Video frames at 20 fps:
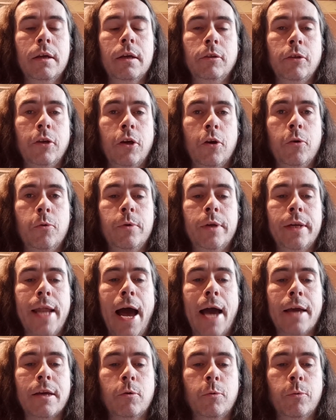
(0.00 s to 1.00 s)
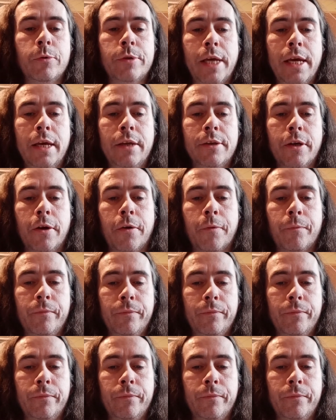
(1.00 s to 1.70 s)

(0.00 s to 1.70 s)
You nailed it."